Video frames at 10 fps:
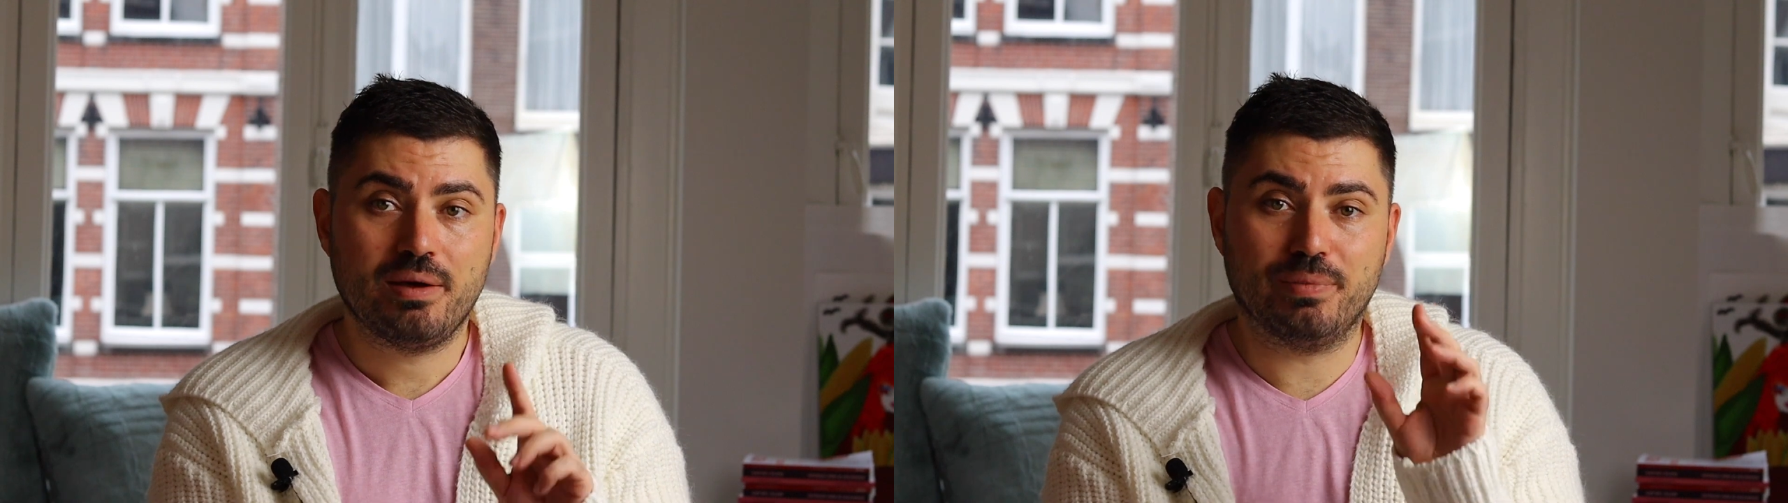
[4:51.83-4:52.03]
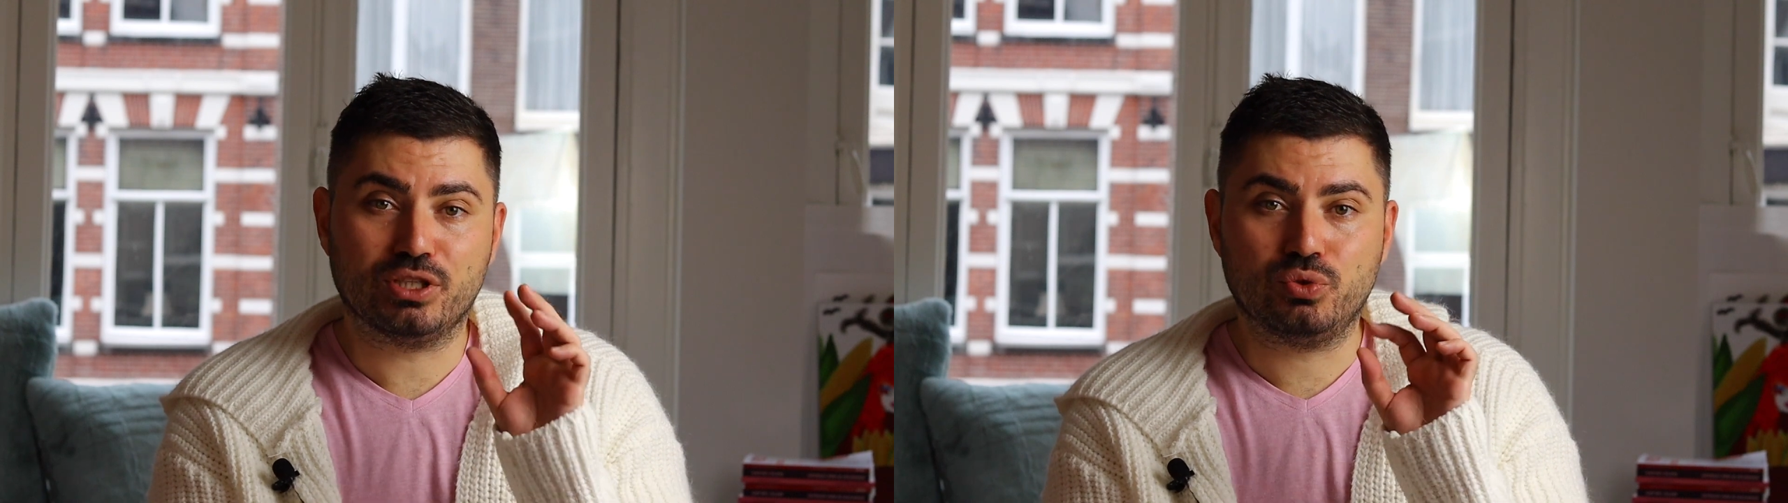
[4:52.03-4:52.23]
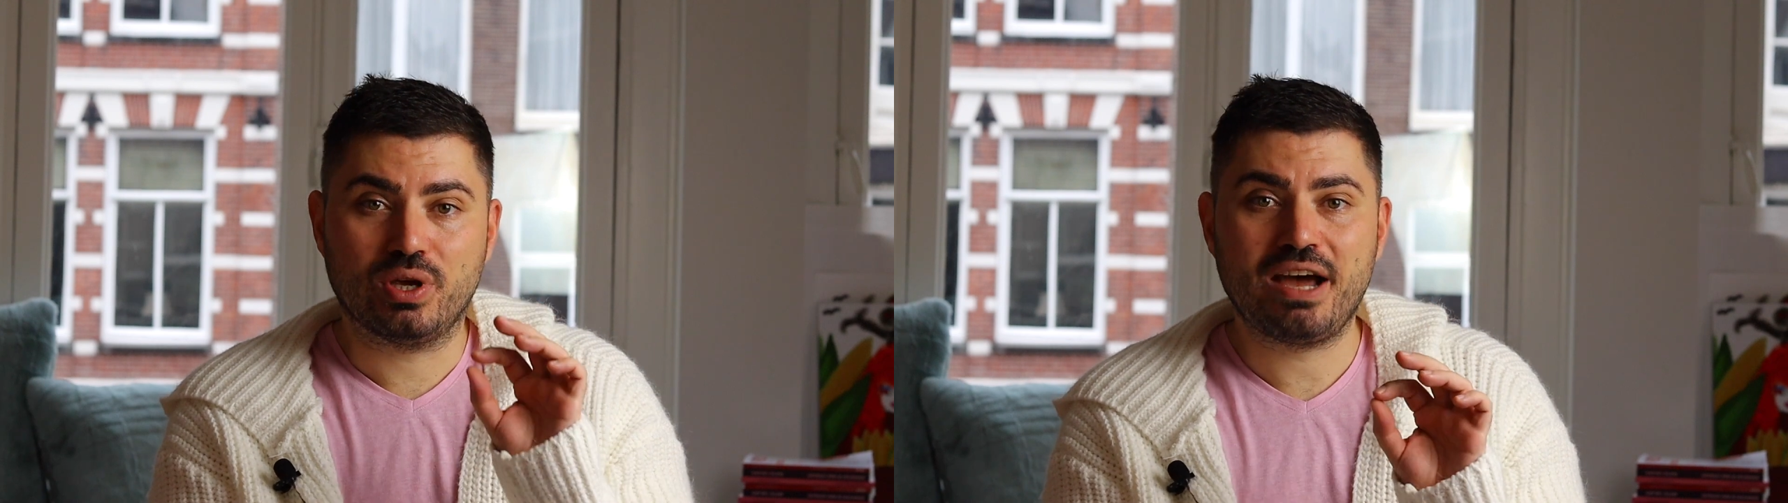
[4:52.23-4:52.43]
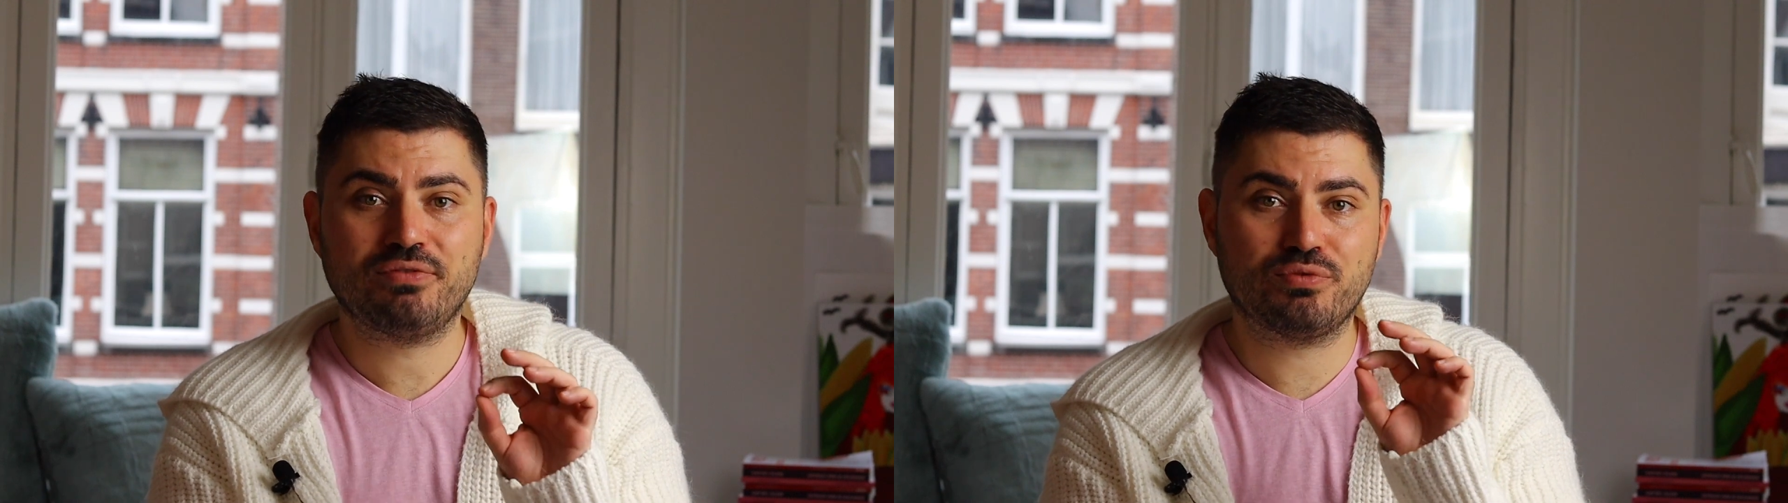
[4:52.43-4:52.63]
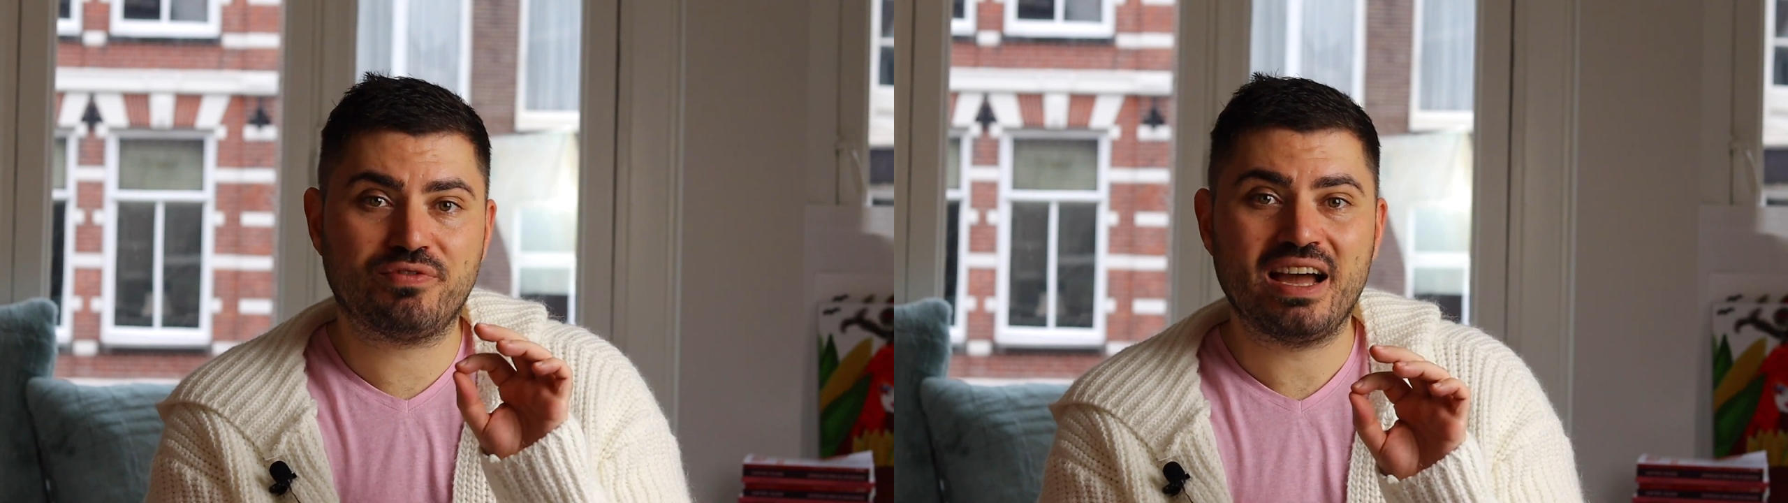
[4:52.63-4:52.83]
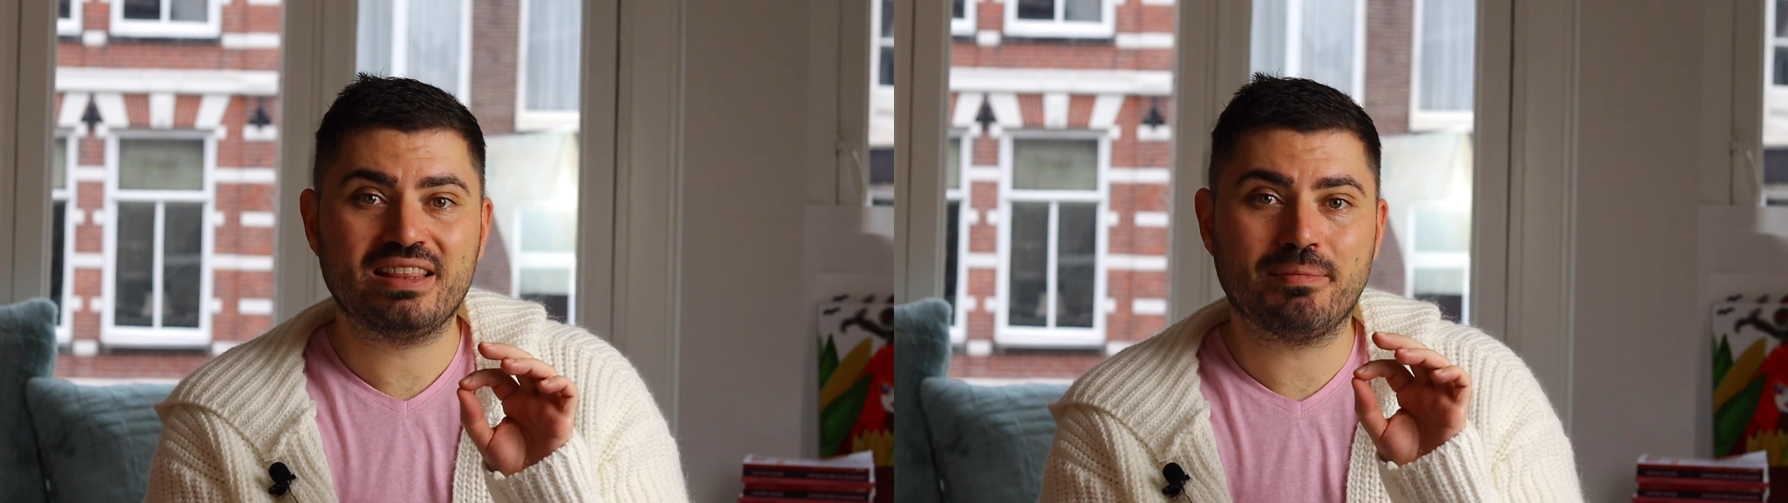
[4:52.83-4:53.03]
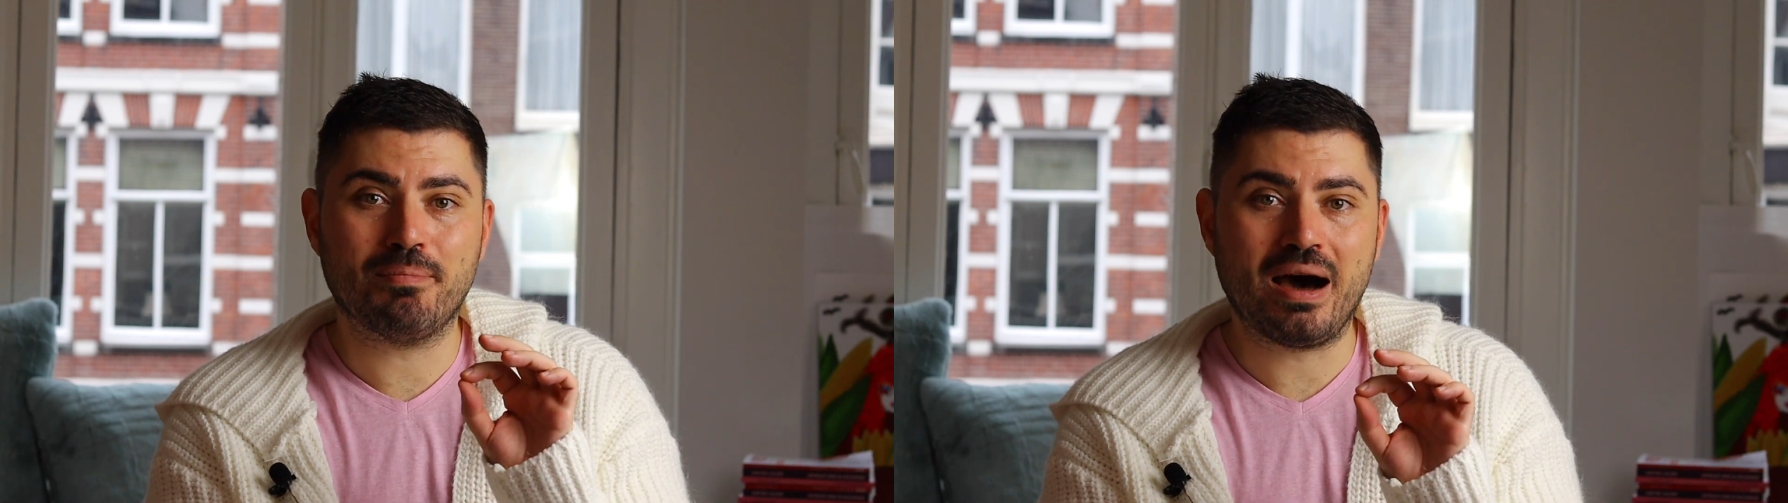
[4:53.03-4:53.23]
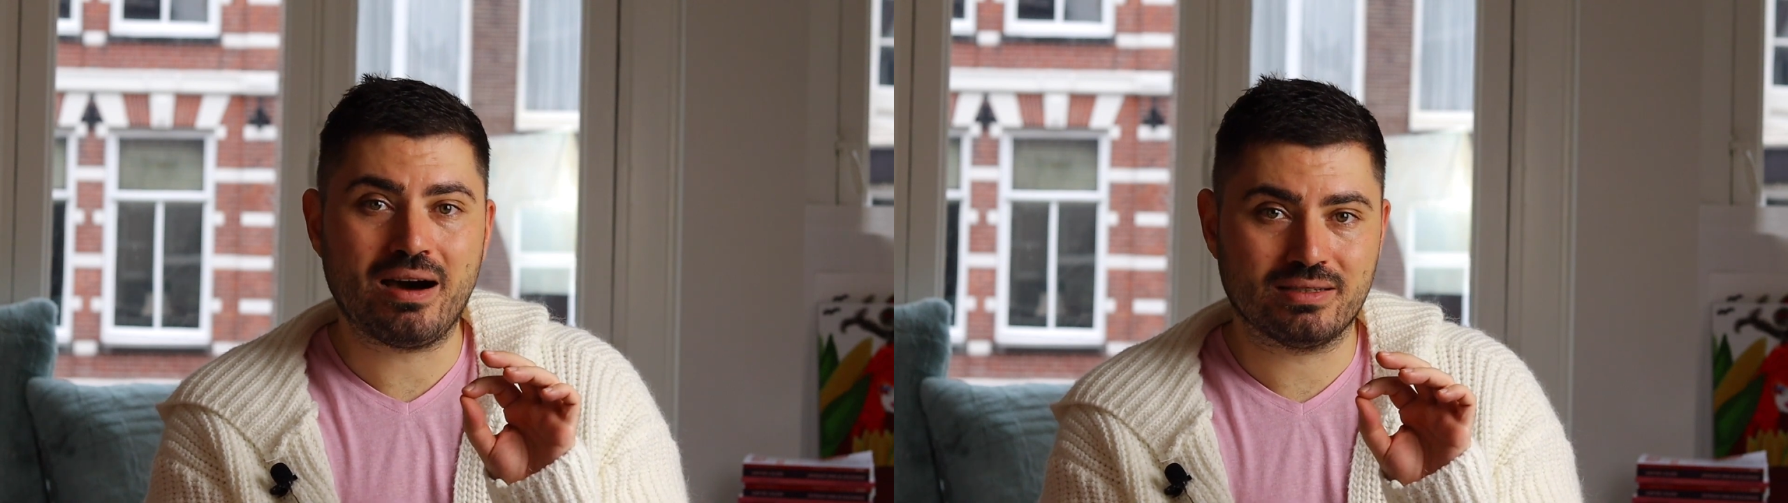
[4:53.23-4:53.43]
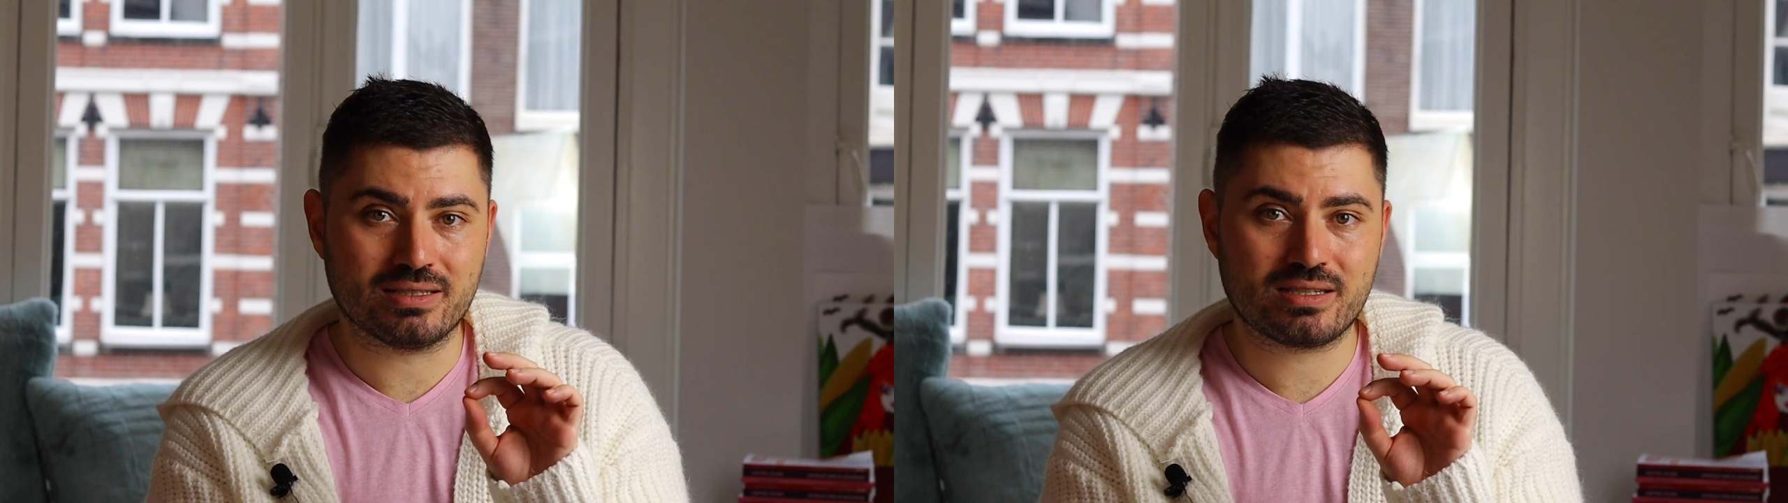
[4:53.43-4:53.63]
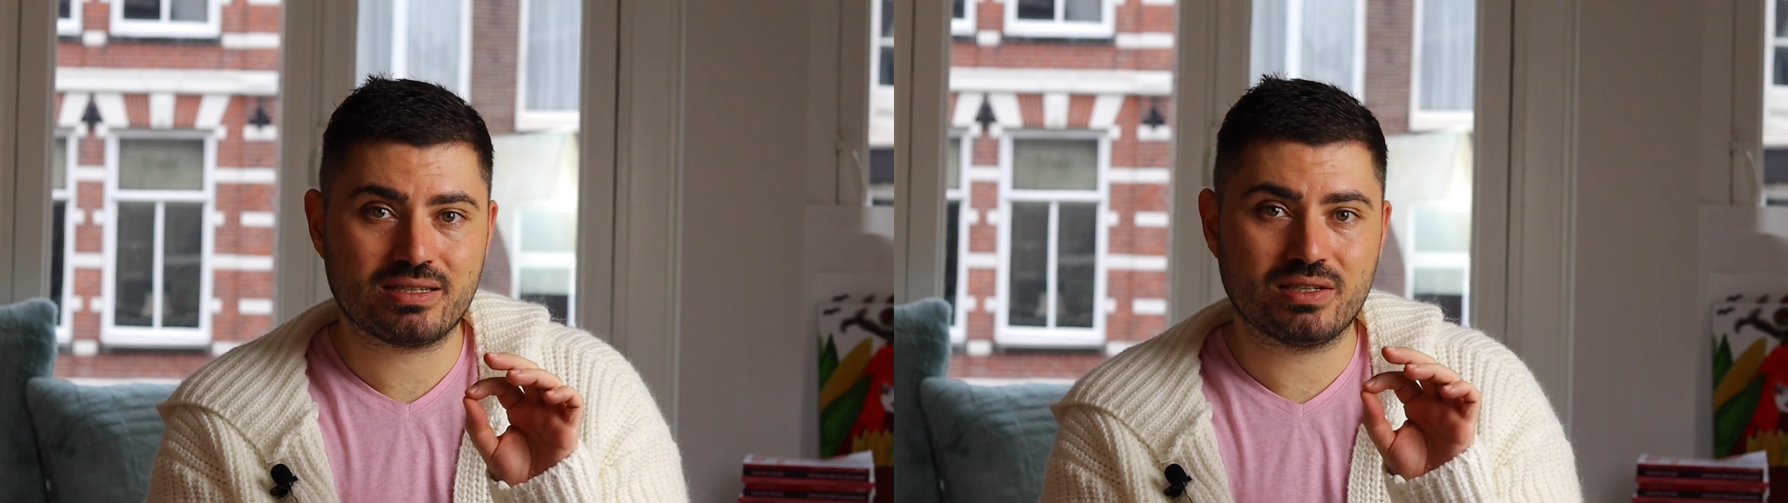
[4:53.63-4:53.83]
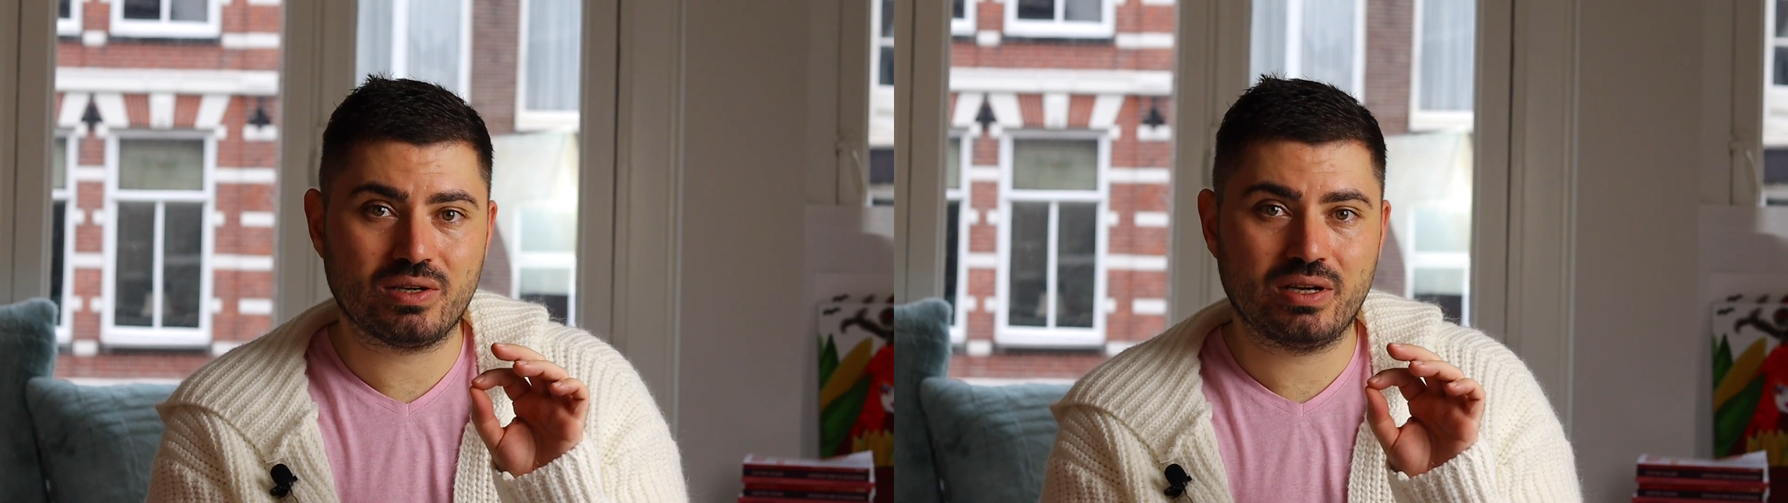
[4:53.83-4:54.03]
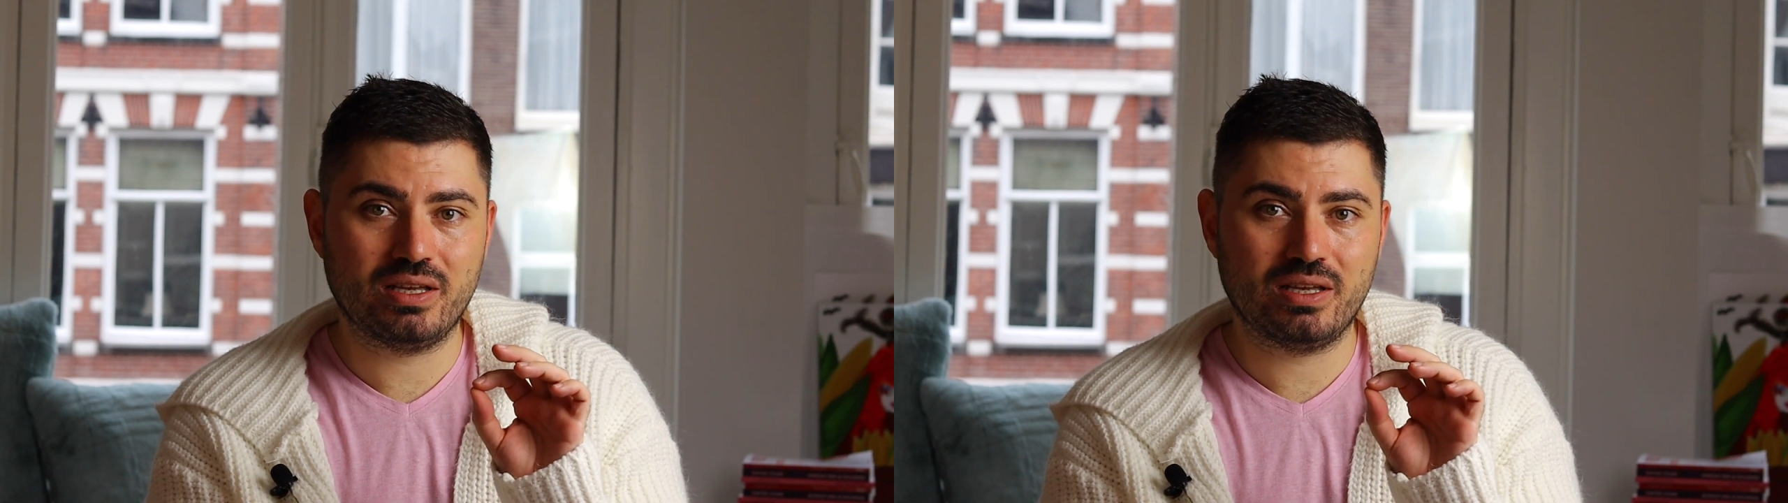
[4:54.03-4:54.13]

But you have to find the balance